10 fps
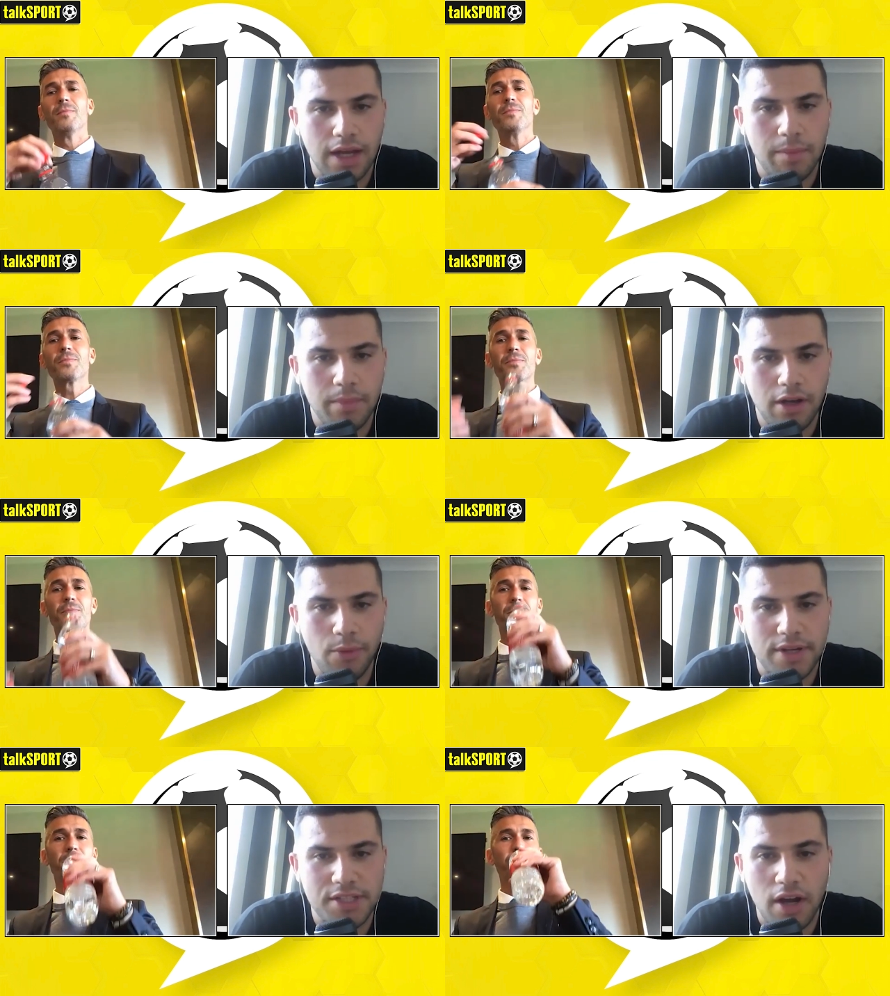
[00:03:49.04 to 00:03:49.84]
Speaker 1: Um,
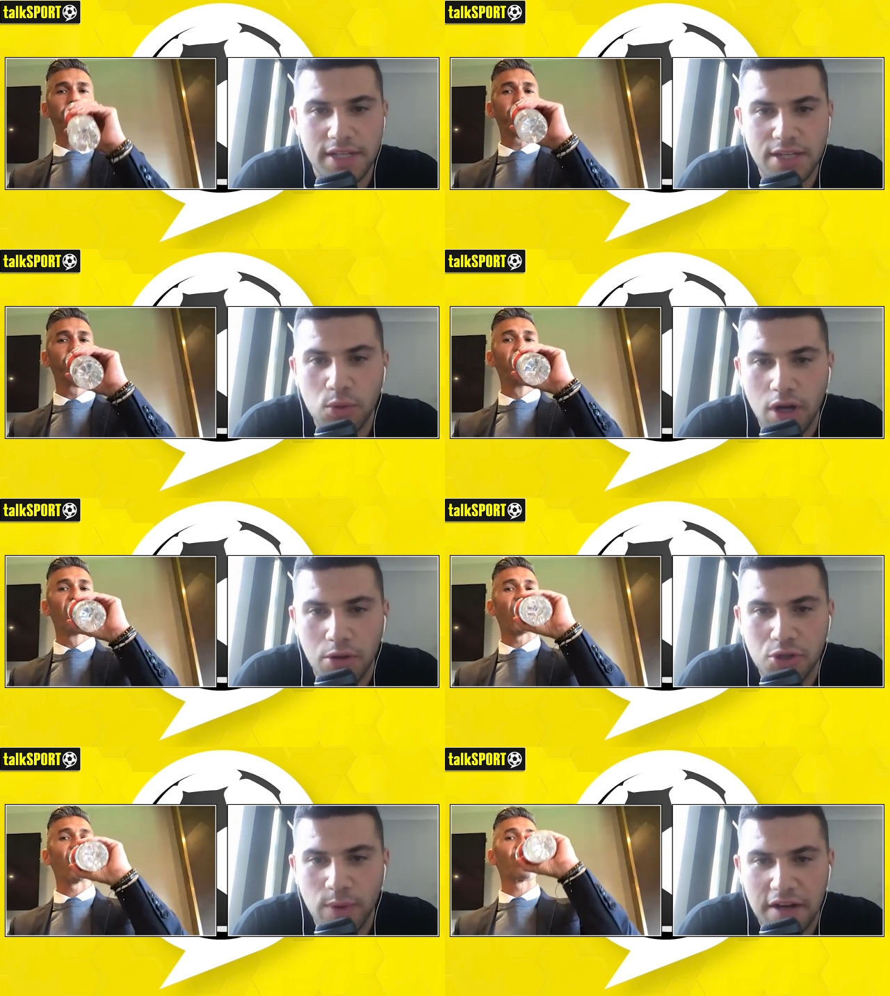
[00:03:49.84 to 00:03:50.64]
Luis, I still
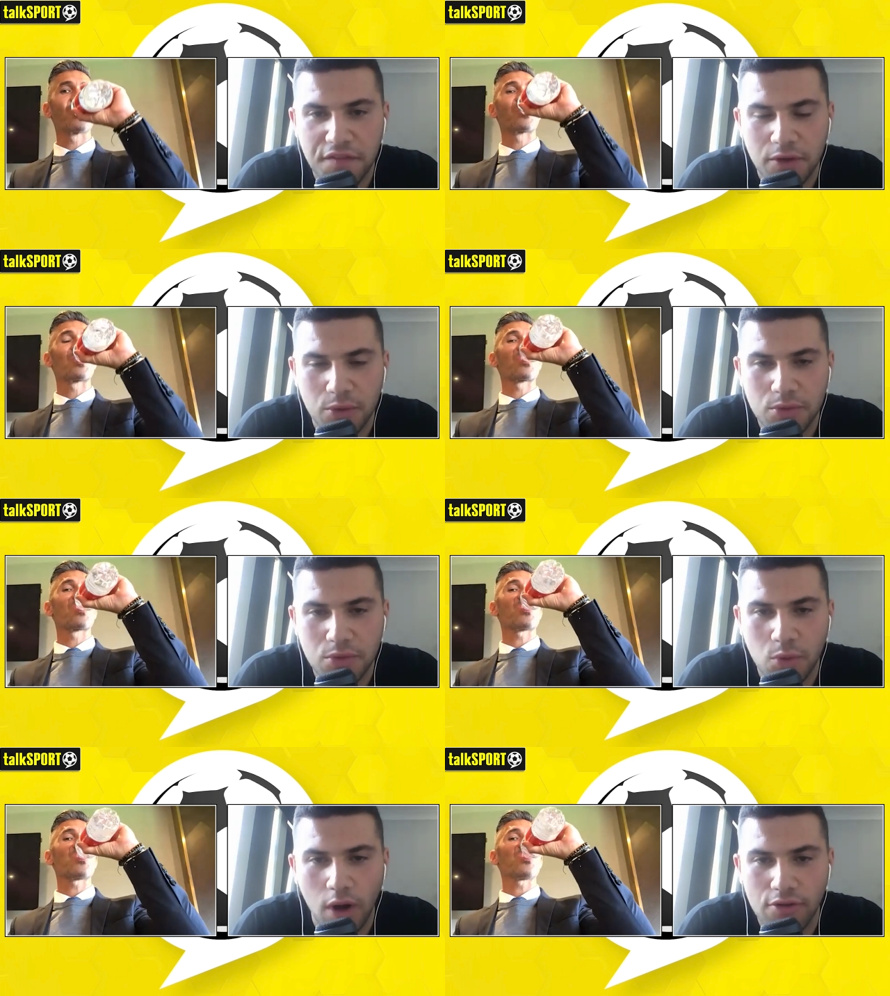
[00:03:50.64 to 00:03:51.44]
go to Anfield
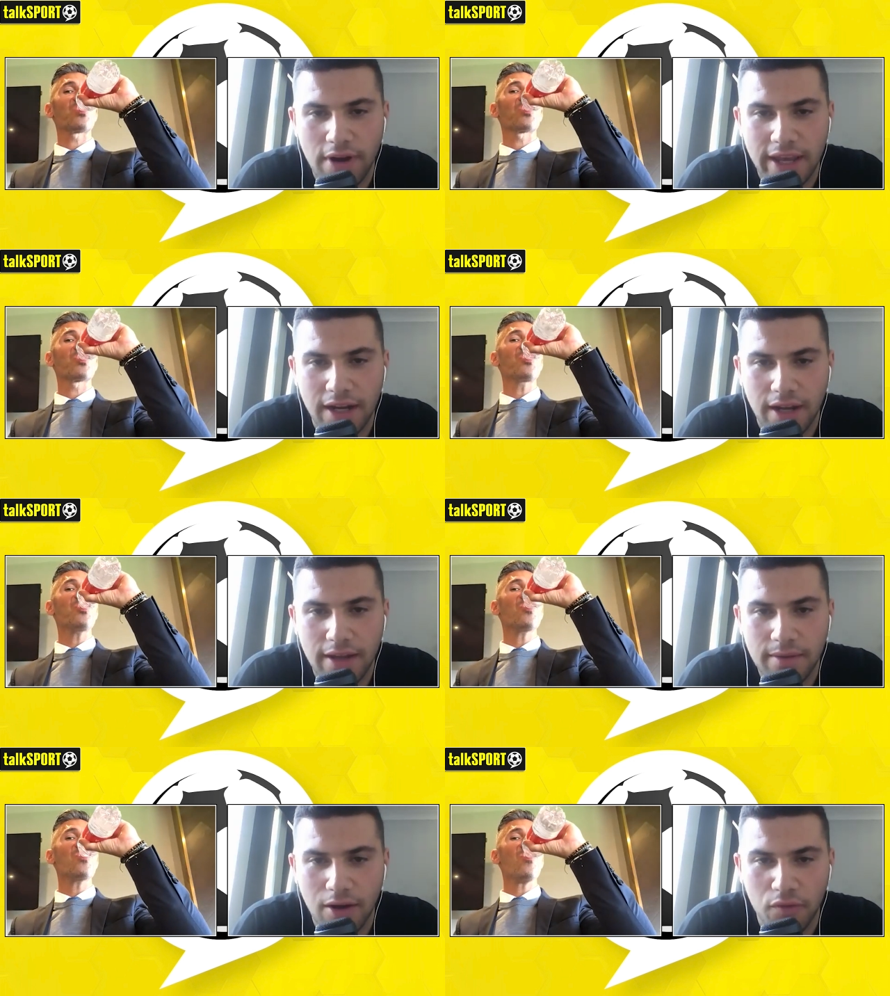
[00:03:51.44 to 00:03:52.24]
quite
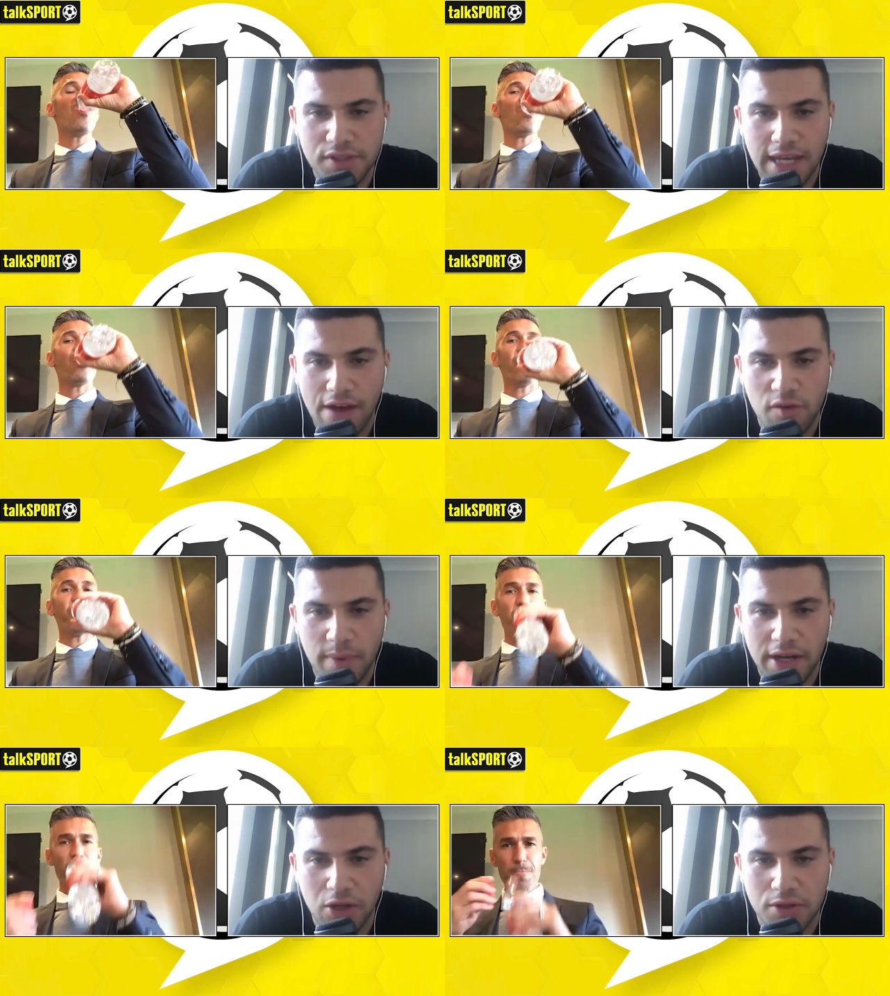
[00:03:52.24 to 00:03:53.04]
regularly, obviously, having
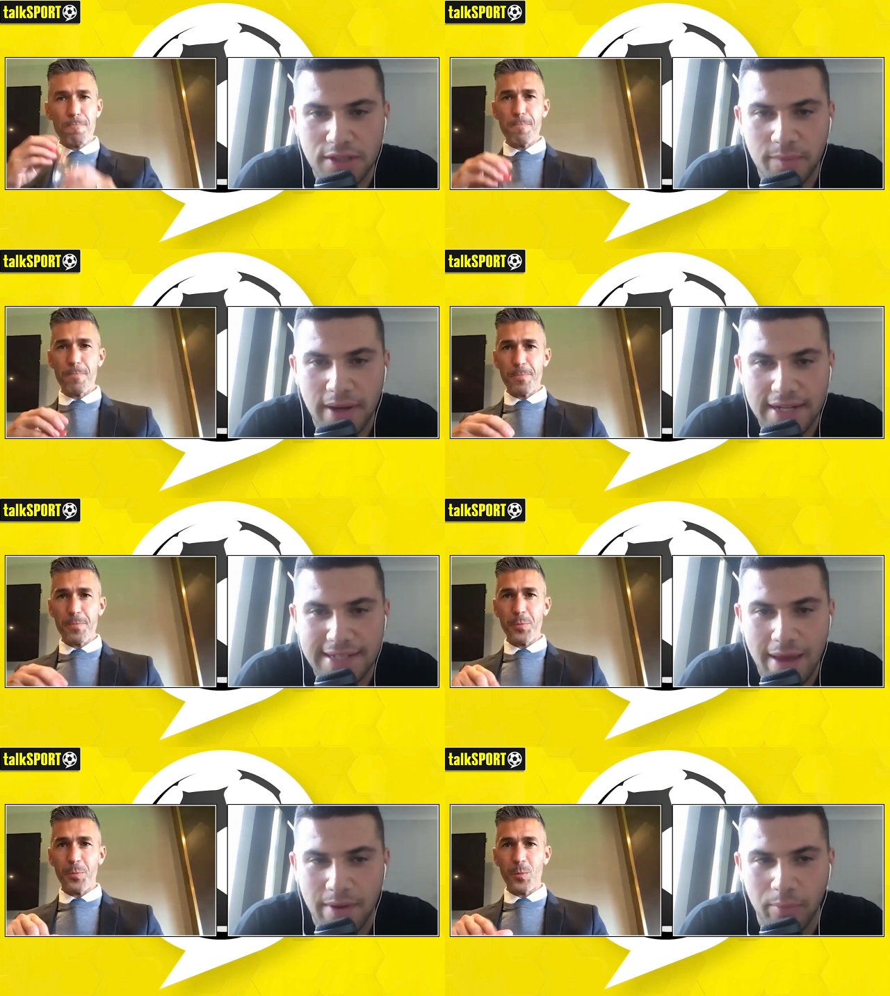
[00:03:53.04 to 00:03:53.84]
been because of the
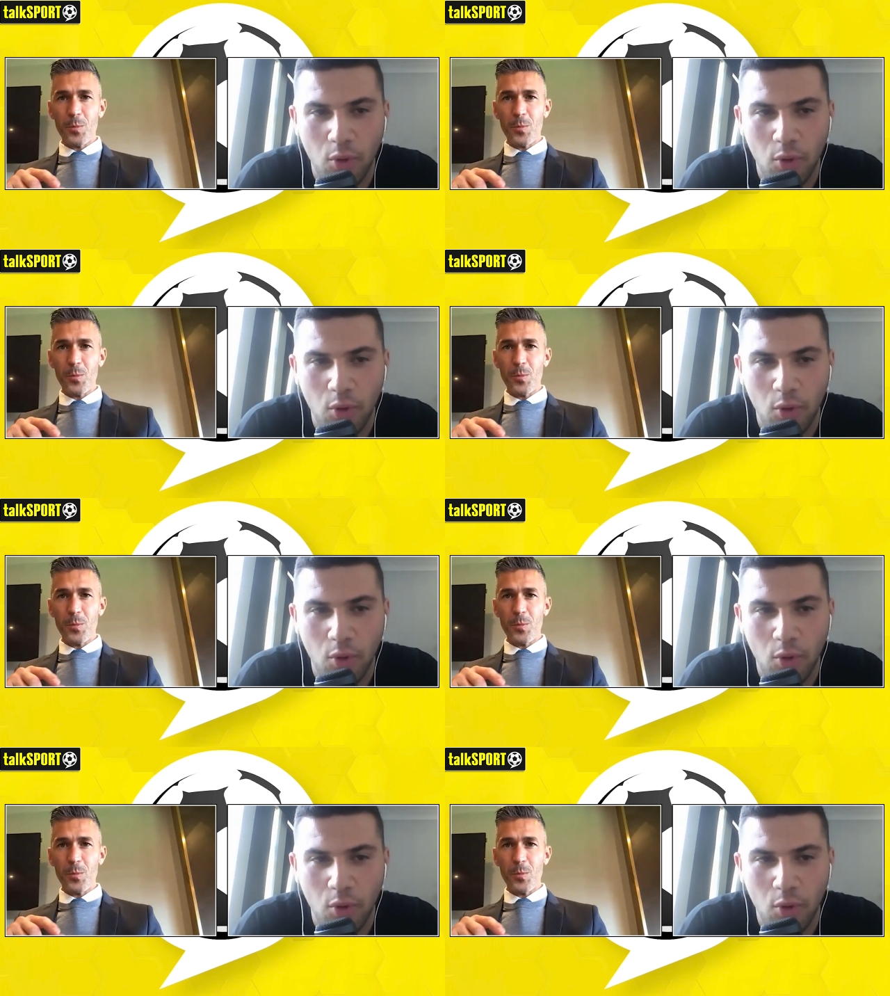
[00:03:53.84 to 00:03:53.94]
pandemic.